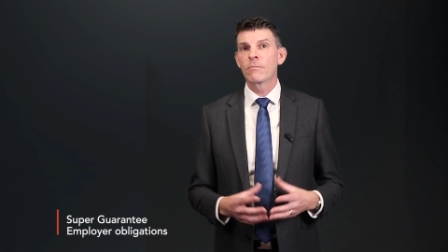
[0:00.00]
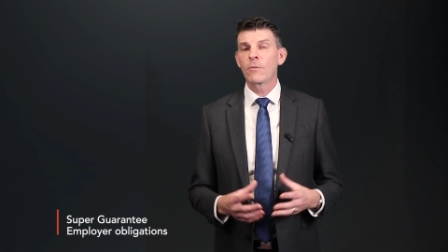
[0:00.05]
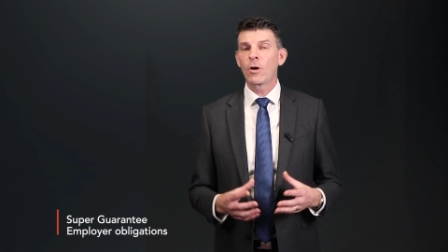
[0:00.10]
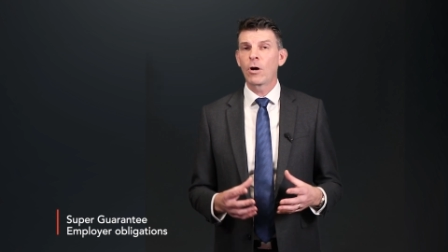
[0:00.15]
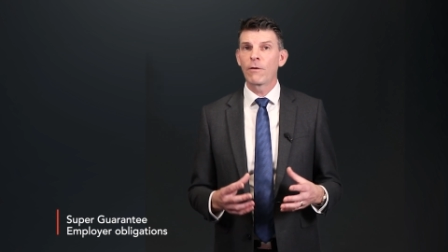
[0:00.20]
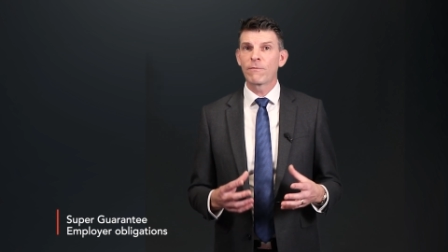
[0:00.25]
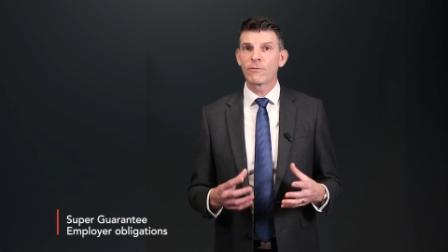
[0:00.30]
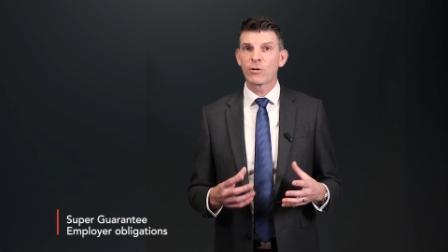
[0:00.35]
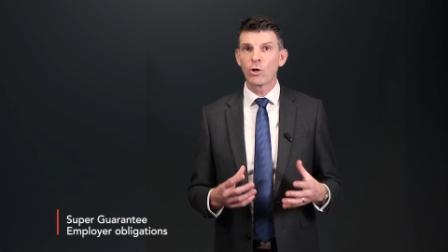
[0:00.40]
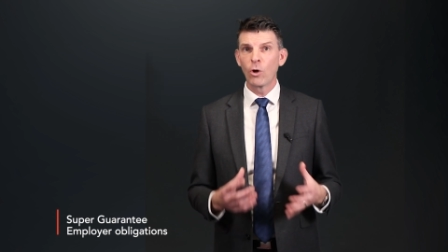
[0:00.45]

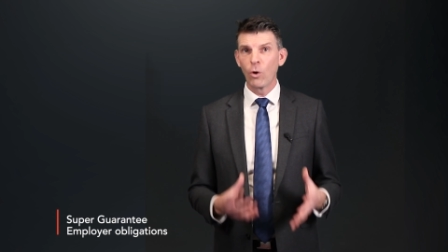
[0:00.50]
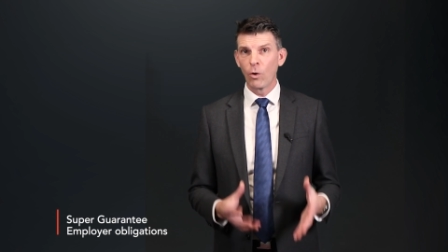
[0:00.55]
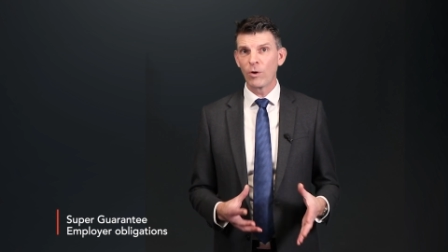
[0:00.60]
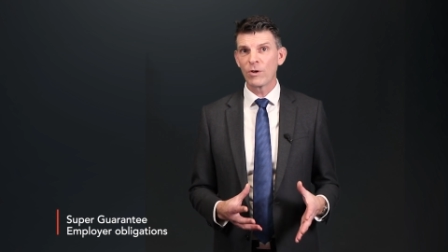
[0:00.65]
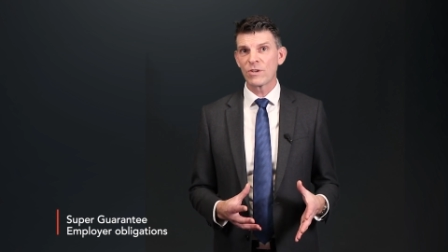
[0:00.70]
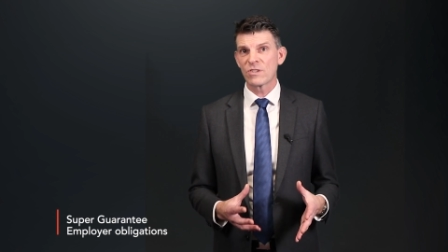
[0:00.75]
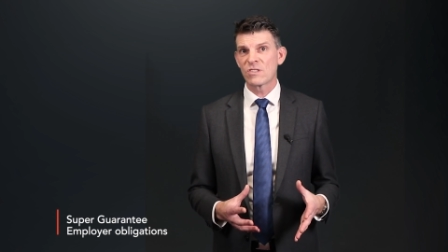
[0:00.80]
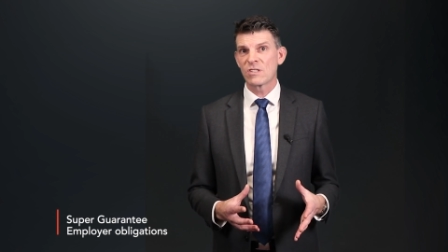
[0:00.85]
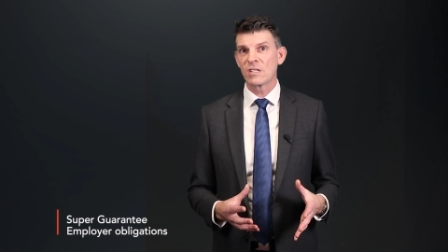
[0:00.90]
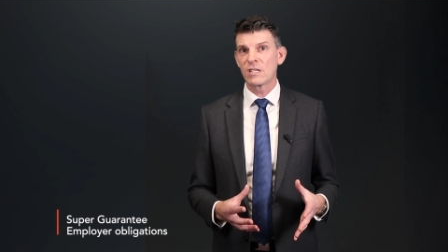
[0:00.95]
Of
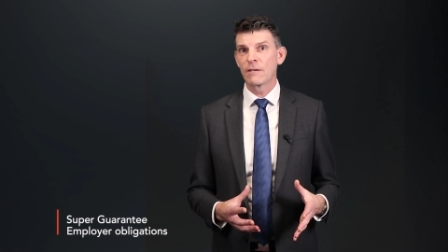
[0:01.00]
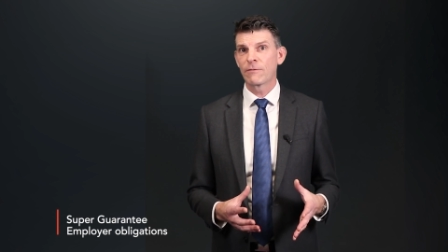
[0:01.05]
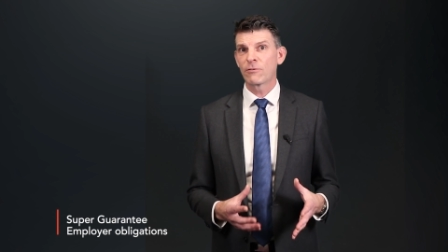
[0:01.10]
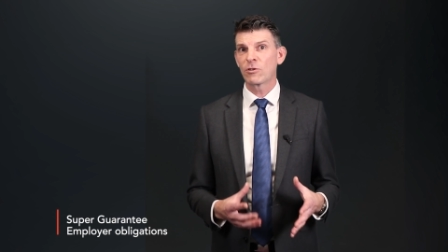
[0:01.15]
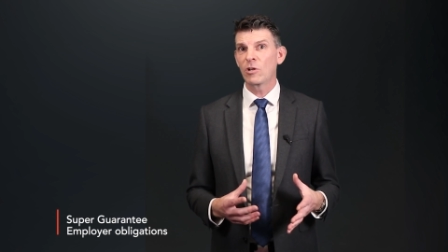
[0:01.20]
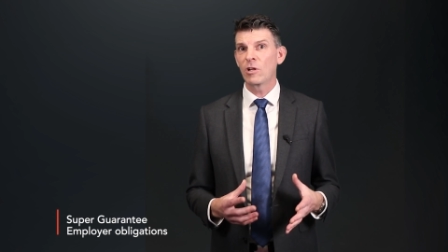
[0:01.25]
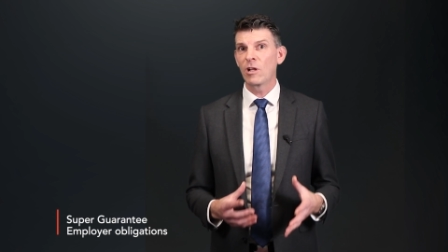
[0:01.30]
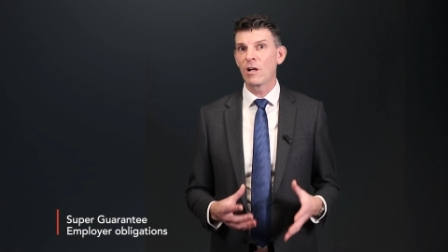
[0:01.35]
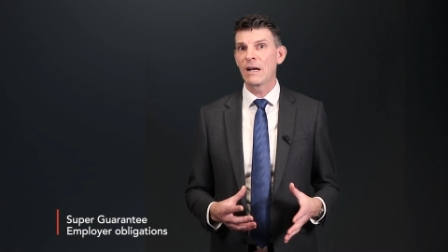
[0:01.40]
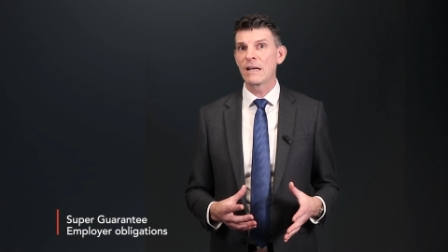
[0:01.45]
course, if
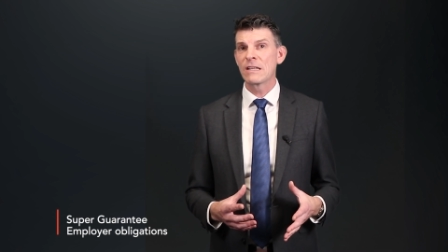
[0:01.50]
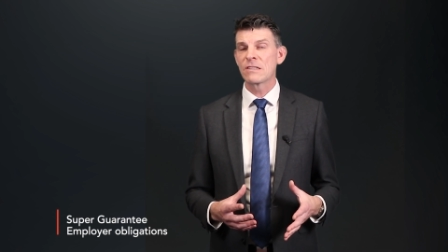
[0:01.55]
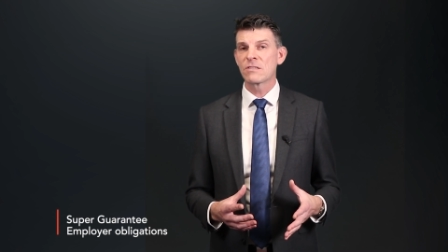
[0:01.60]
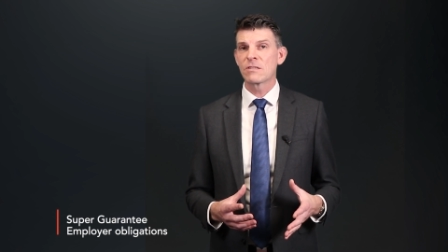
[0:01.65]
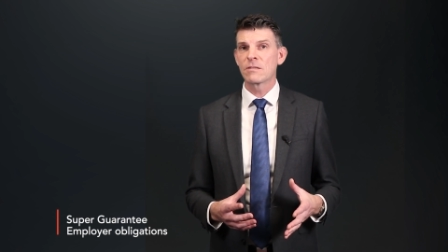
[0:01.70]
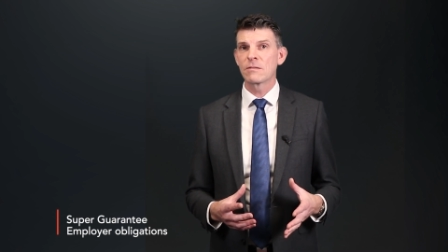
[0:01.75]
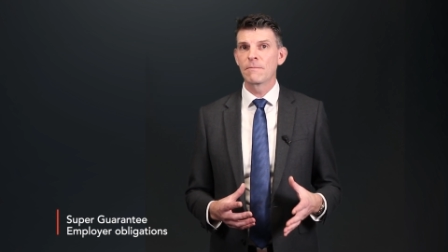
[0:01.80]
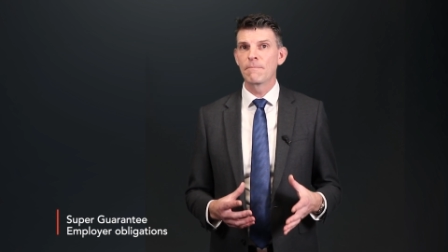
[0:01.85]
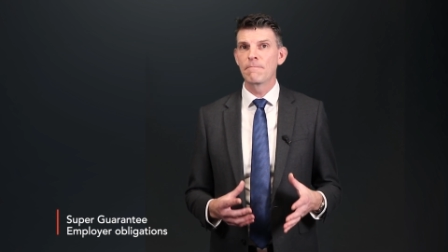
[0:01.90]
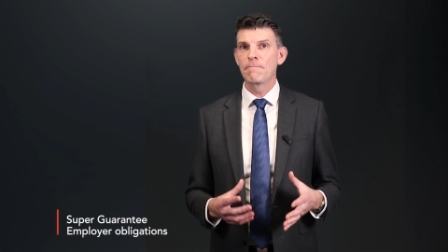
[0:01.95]

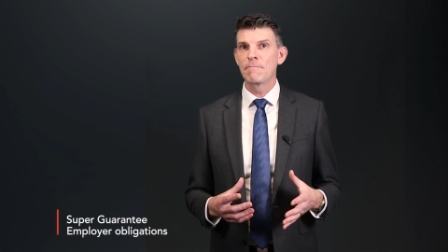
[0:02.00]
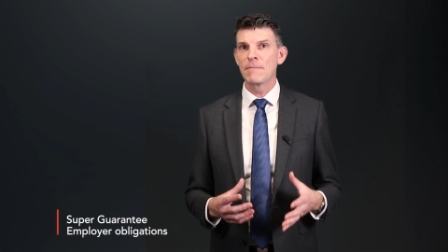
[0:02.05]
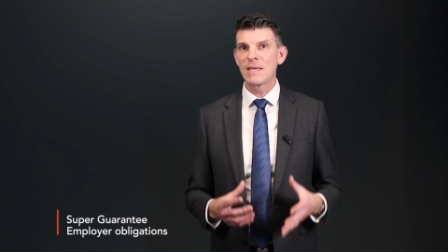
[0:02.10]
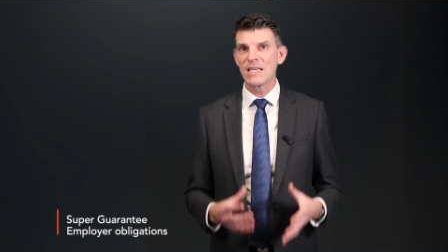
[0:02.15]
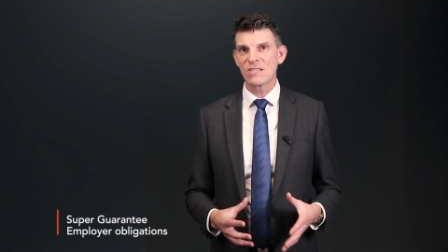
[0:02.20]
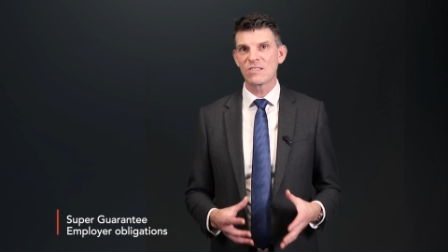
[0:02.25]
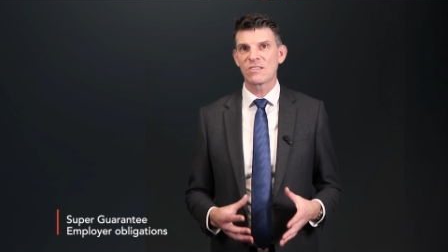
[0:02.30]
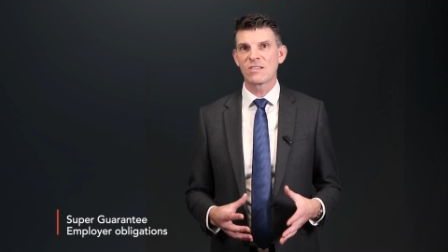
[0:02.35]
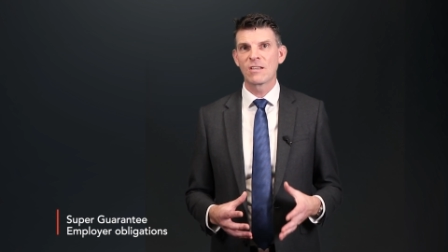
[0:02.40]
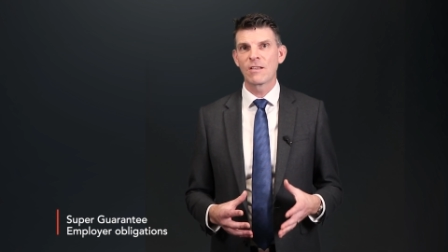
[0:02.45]
clients
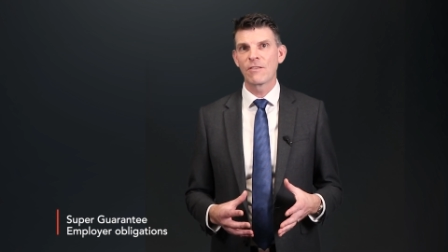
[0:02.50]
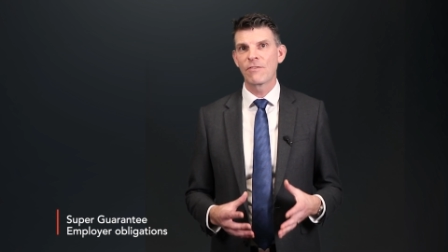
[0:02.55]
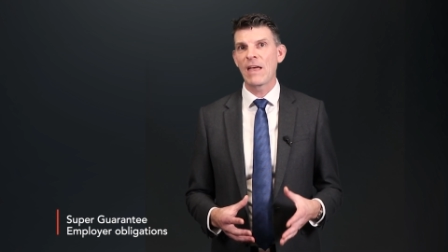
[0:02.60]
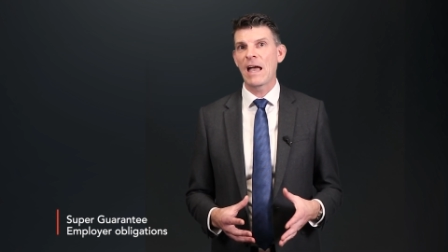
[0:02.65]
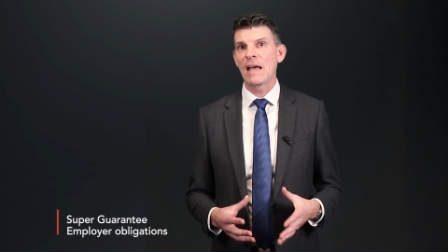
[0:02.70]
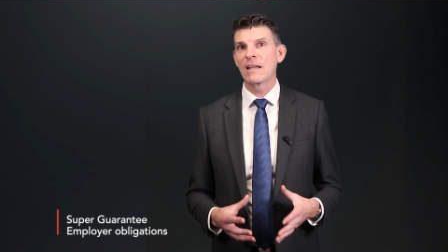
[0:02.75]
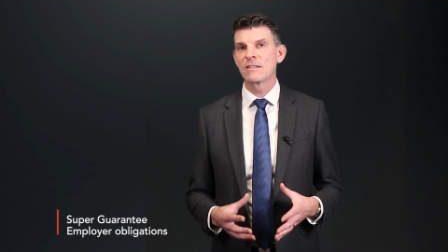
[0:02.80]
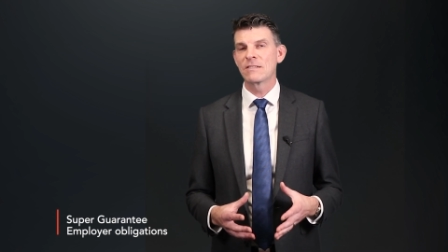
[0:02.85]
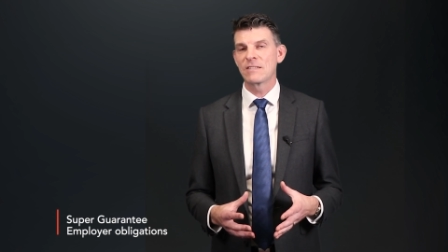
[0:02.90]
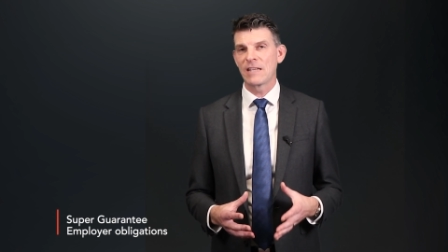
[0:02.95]
miss
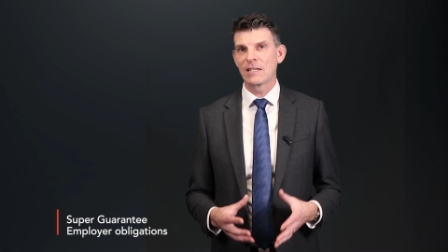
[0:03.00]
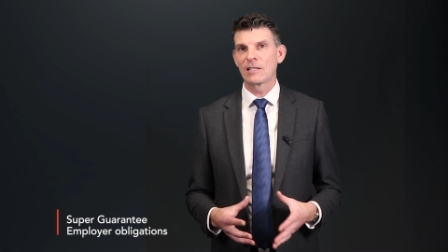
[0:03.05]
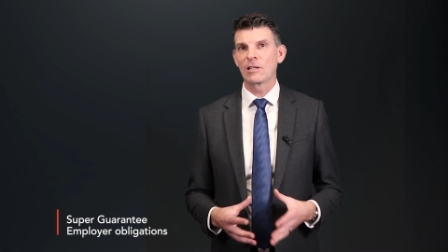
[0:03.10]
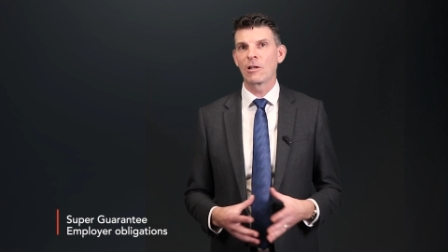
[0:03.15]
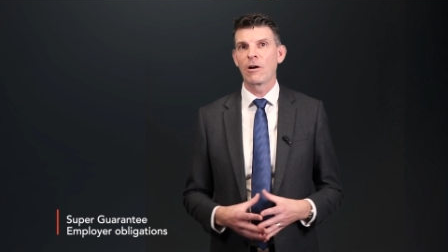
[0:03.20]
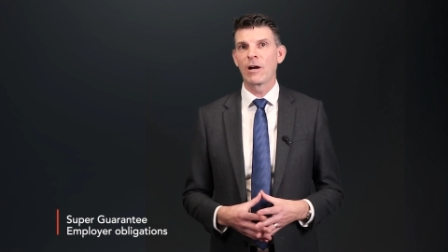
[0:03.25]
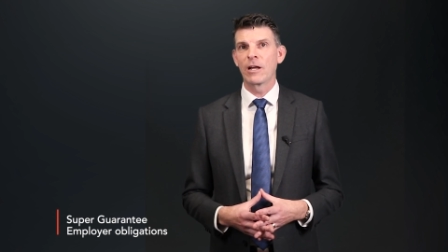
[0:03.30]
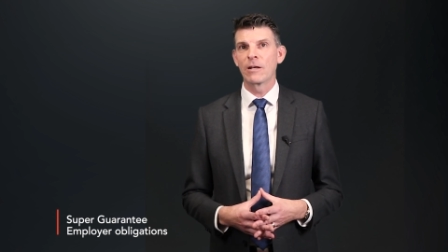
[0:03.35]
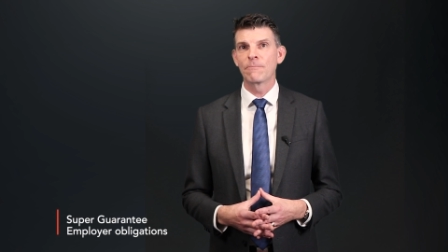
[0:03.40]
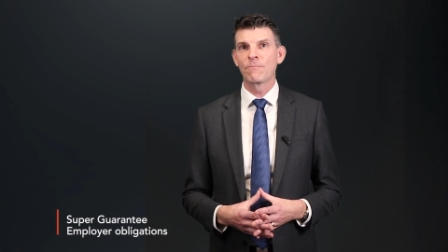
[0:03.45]
that
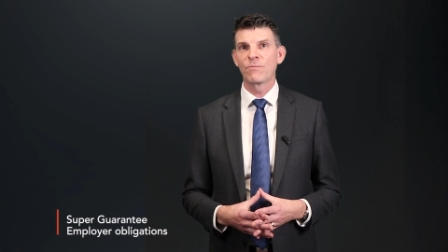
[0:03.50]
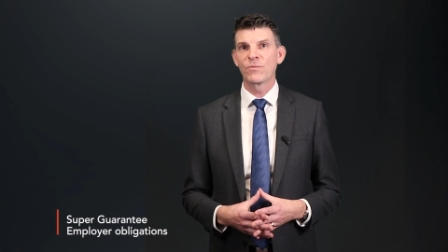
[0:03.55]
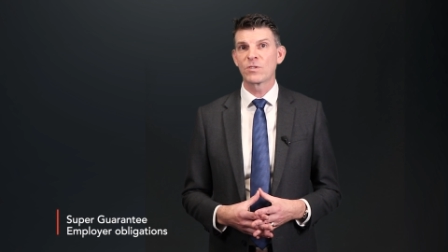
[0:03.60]
deadline,